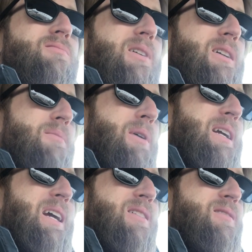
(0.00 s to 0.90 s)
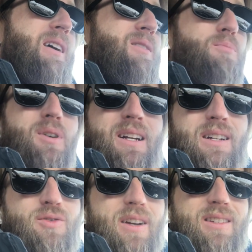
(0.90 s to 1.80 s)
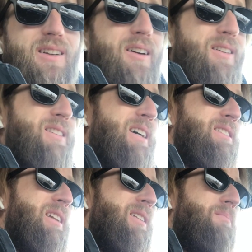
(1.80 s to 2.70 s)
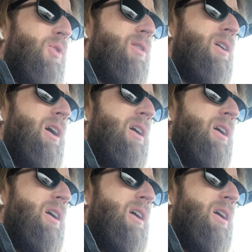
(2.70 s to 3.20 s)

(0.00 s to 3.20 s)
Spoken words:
like in my case, I don't put any dressing on a salad anymore.